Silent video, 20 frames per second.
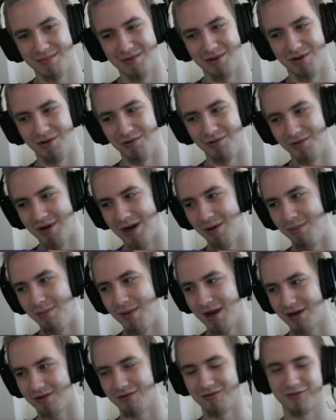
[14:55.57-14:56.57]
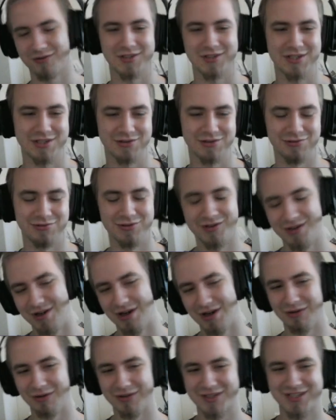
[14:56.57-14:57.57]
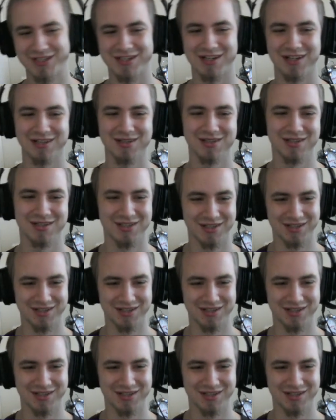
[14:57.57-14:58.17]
oh, now Malkorok is good. No, it's not.